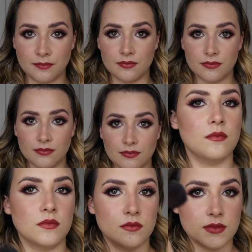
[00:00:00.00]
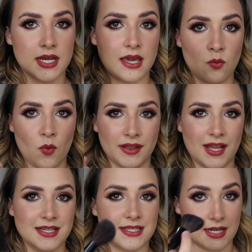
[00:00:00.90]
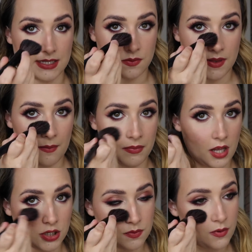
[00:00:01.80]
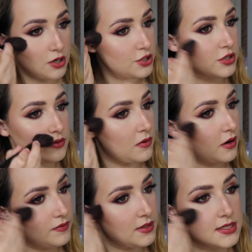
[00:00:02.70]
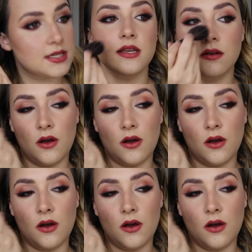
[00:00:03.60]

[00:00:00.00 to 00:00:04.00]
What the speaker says: I'm just taking one last dust with that blush brush over the skin,